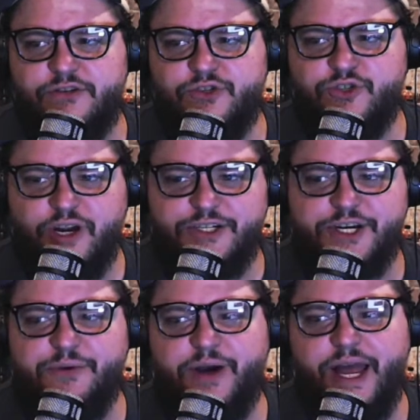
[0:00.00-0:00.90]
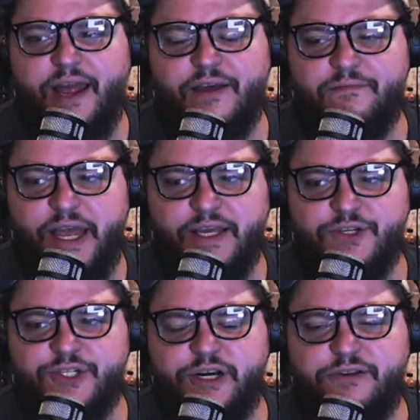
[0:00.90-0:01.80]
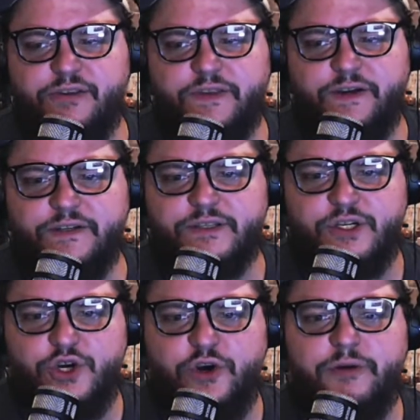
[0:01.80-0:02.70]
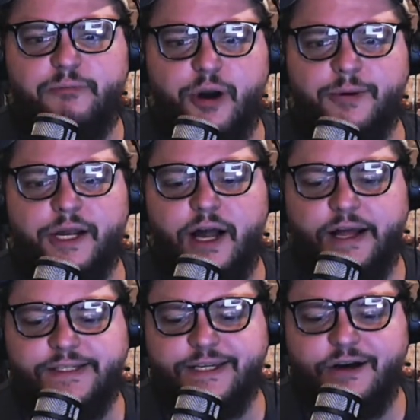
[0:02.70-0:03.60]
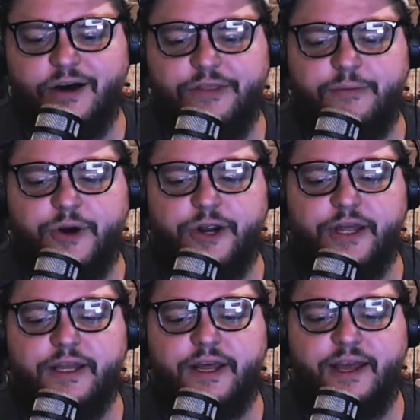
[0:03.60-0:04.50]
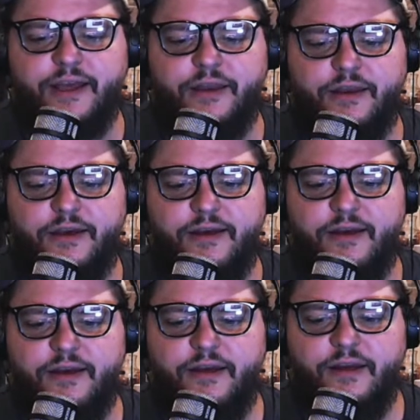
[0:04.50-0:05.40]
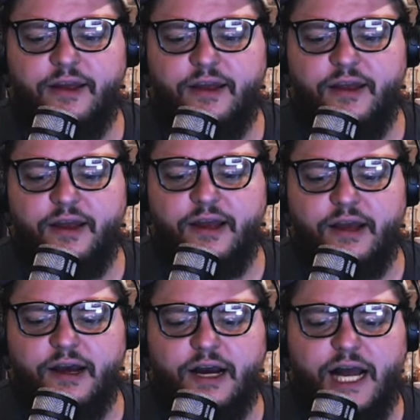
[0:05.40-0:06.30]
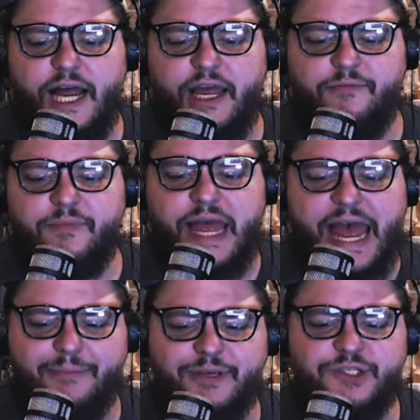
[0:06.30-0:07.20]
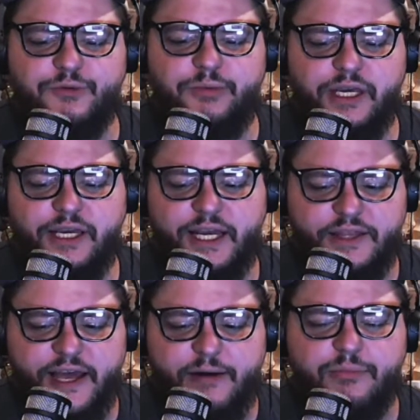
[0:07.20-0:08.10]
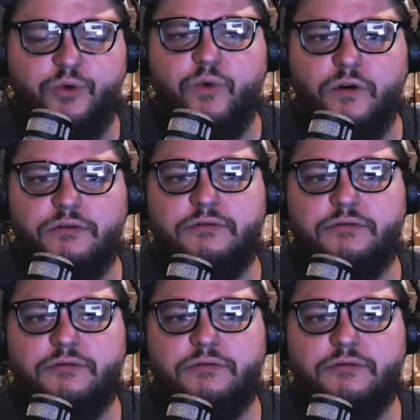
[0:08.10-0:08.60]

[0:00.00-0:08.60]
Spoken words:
trudging away and making sure that there is good bourbon content on the market. And I am happy to be in that pool.